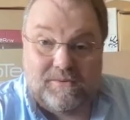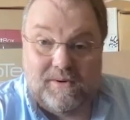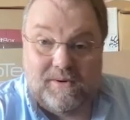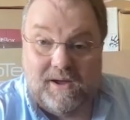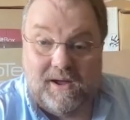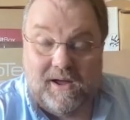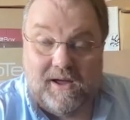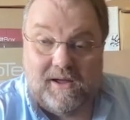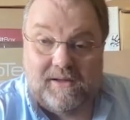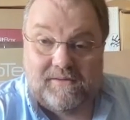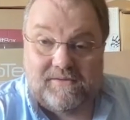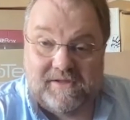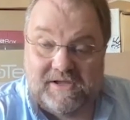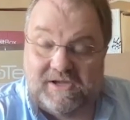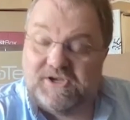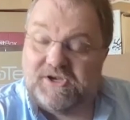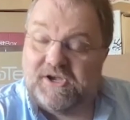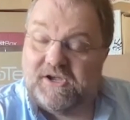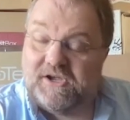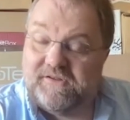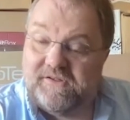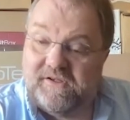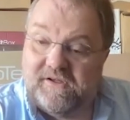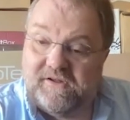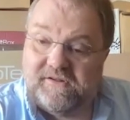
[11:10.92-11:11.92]

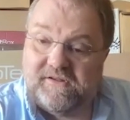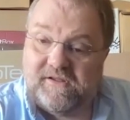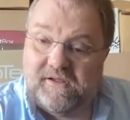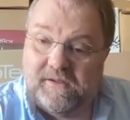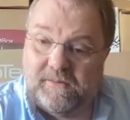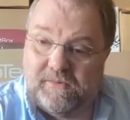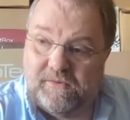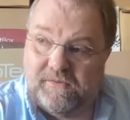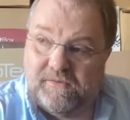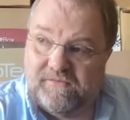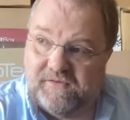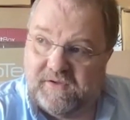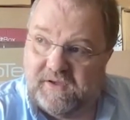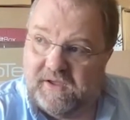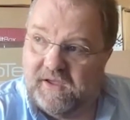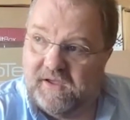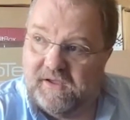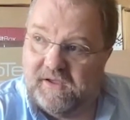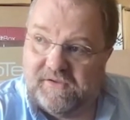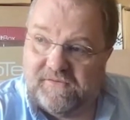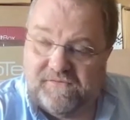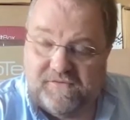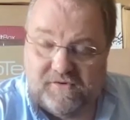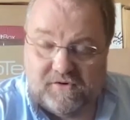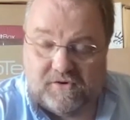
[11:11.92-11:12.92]
DJ turntable for
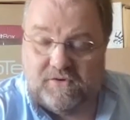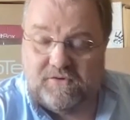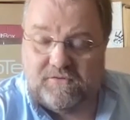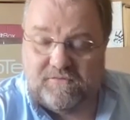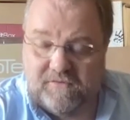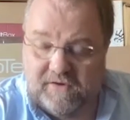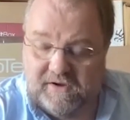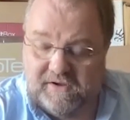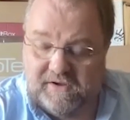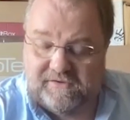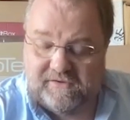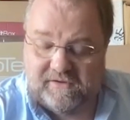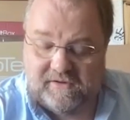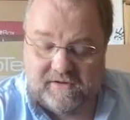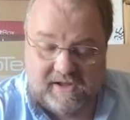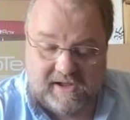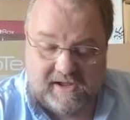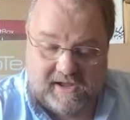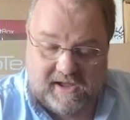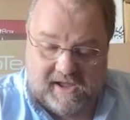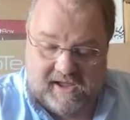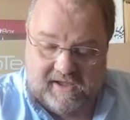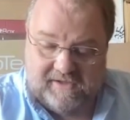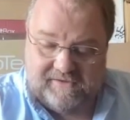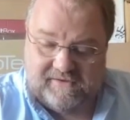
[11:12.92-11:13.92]
years, for good reason.
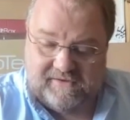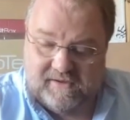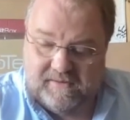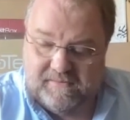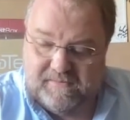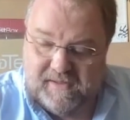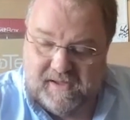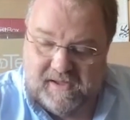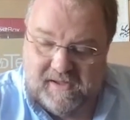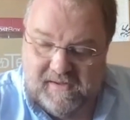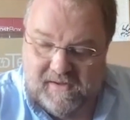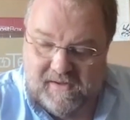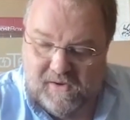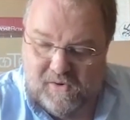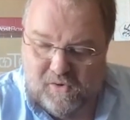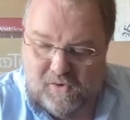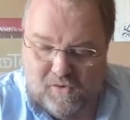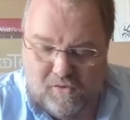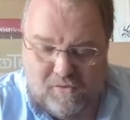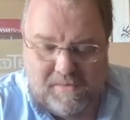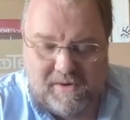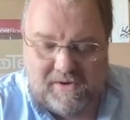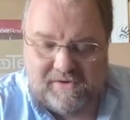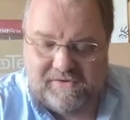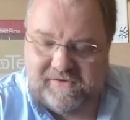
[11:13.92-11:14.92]
It has a
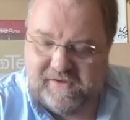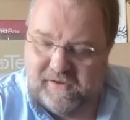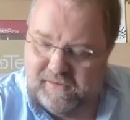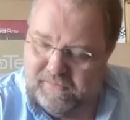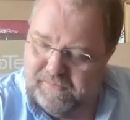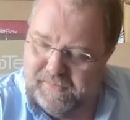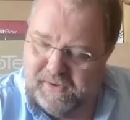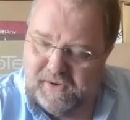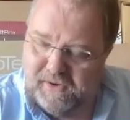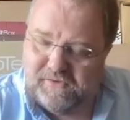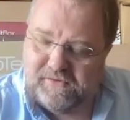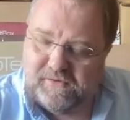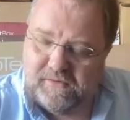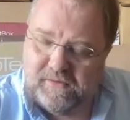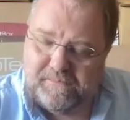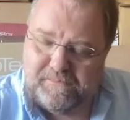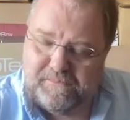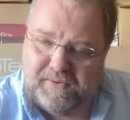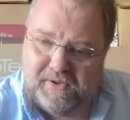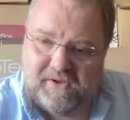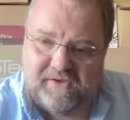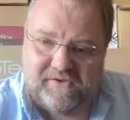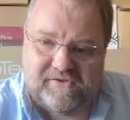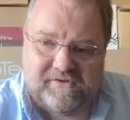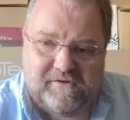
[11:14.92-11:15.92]
almost
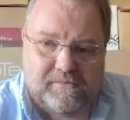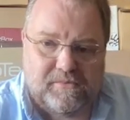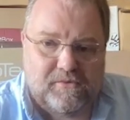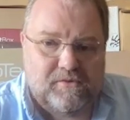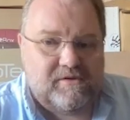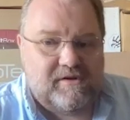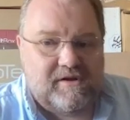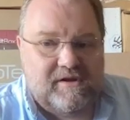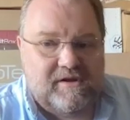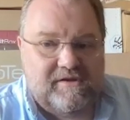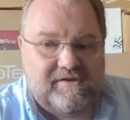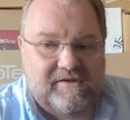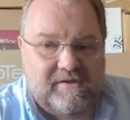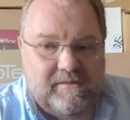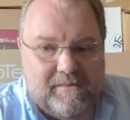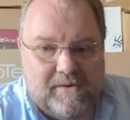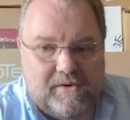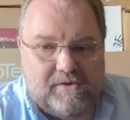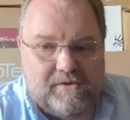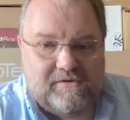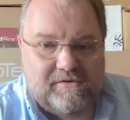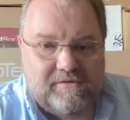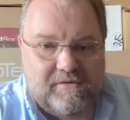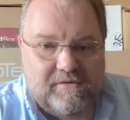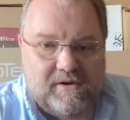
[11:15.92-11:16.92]
unburstable DC
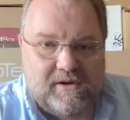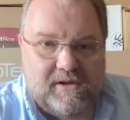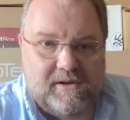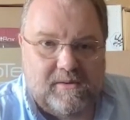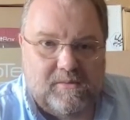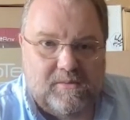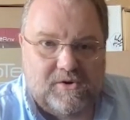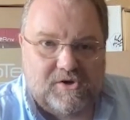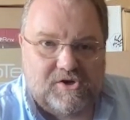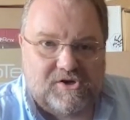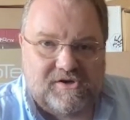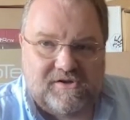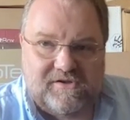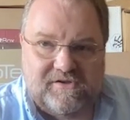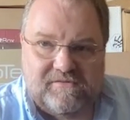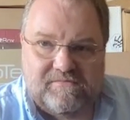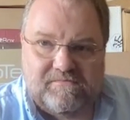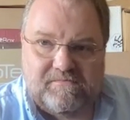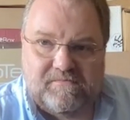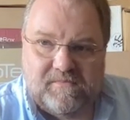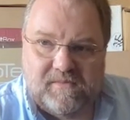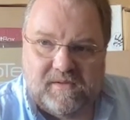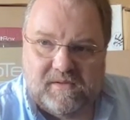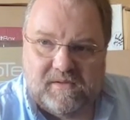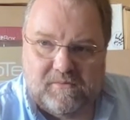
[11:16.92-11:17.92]
motor on it, which
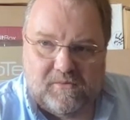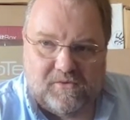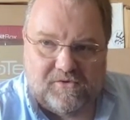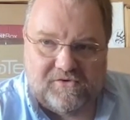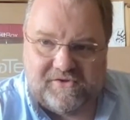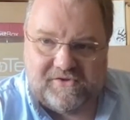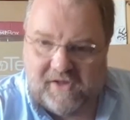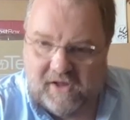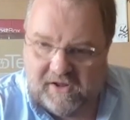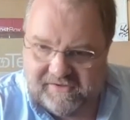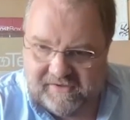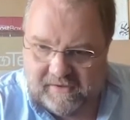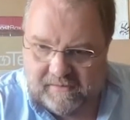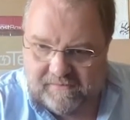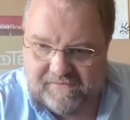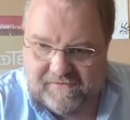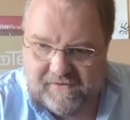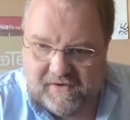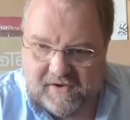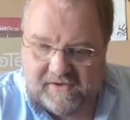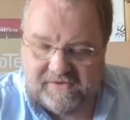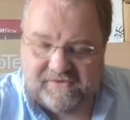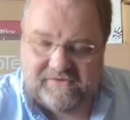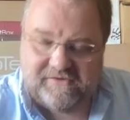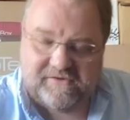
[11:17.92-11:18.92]
will start up
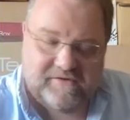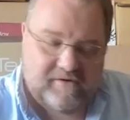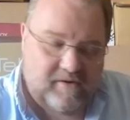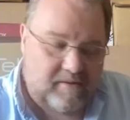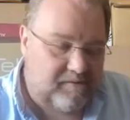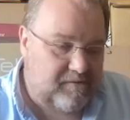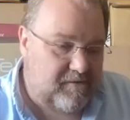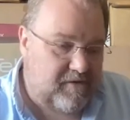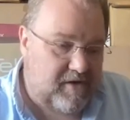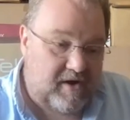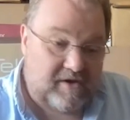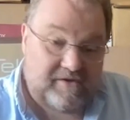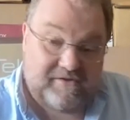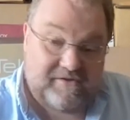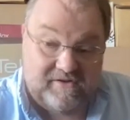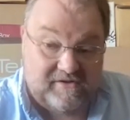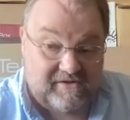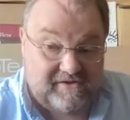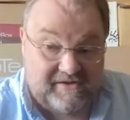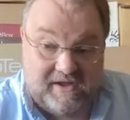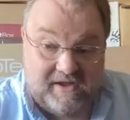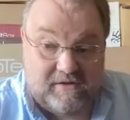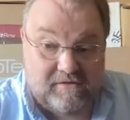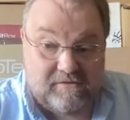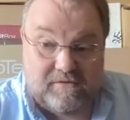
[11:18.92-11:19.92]
fast, stop fast, and
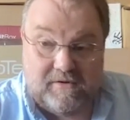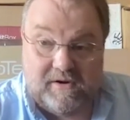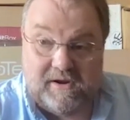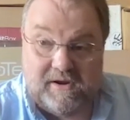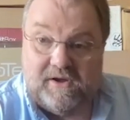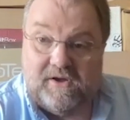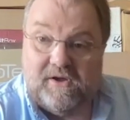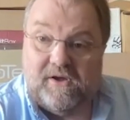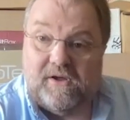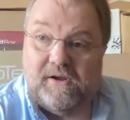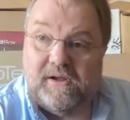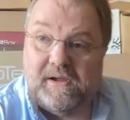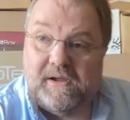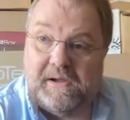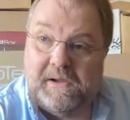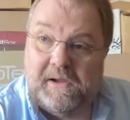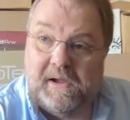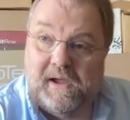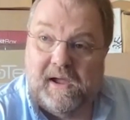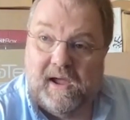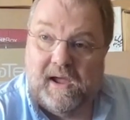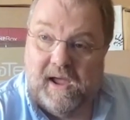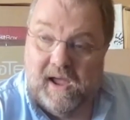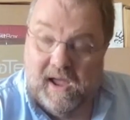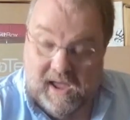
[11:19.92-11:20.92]
sounds really good.
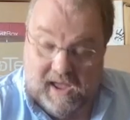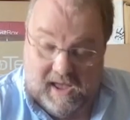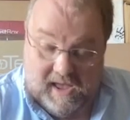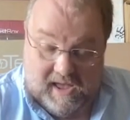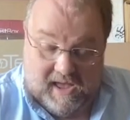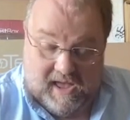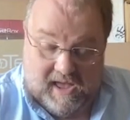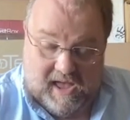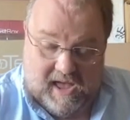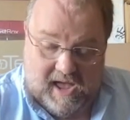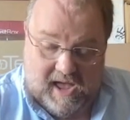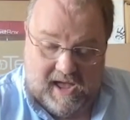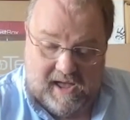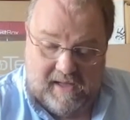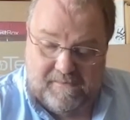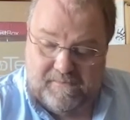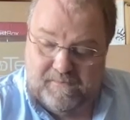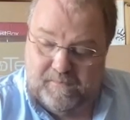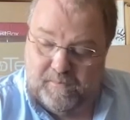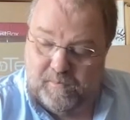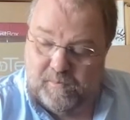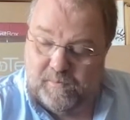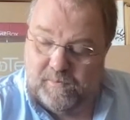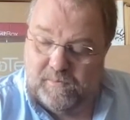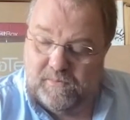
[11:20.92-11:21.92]

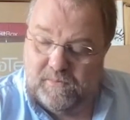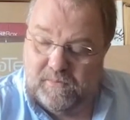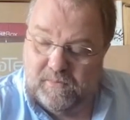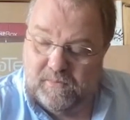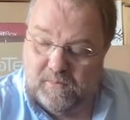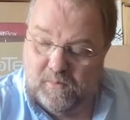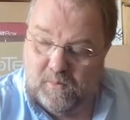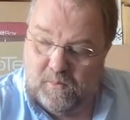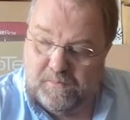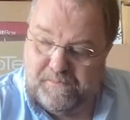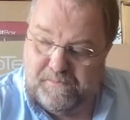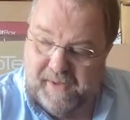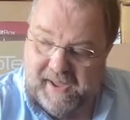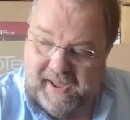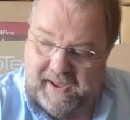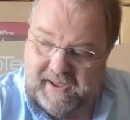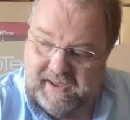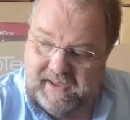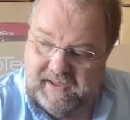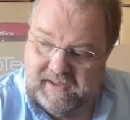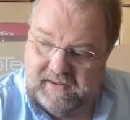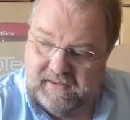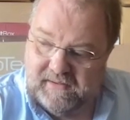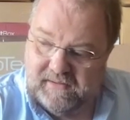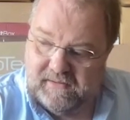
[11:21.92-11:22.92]

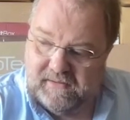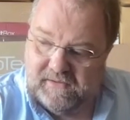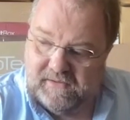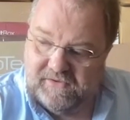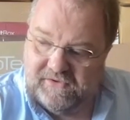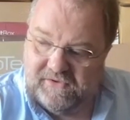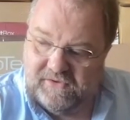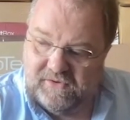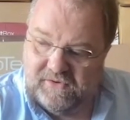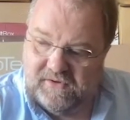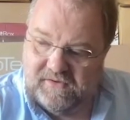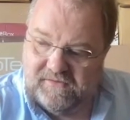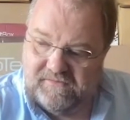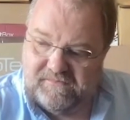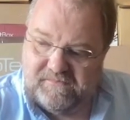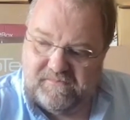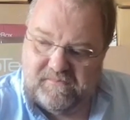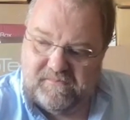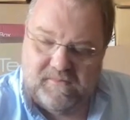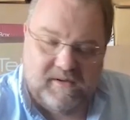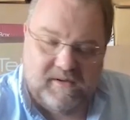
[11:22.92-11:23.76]
Back in the sort of